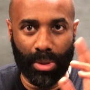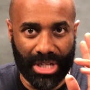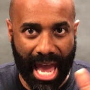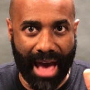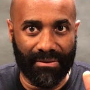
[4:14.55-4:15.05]
which
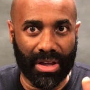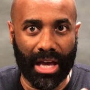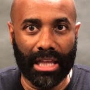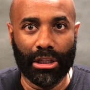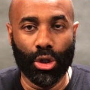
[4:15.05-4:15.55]
I have
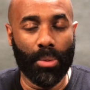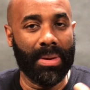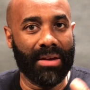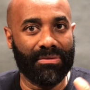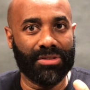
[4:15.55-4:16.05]
a little
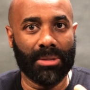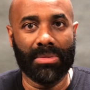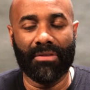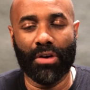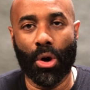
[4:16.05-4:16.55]
bit of some
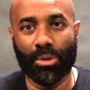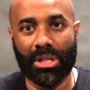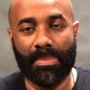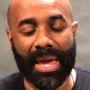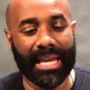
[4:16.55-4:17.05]

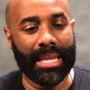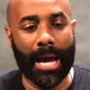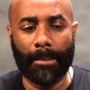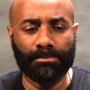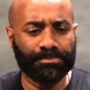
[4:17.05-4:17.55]
difficulty picking up.